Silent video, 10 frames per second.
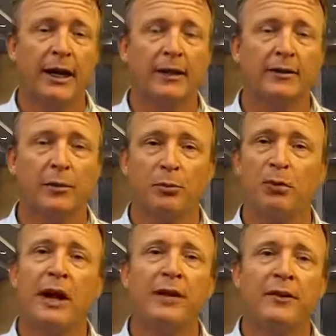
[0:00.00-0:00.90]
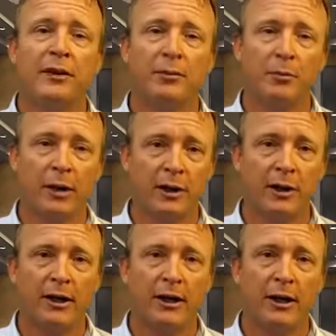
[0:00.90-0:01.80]
and it's a private
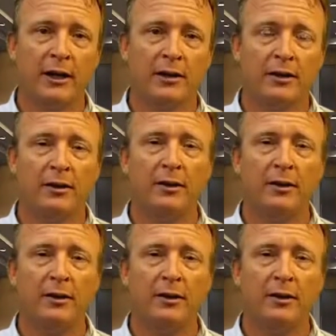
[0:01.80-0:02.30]
marketing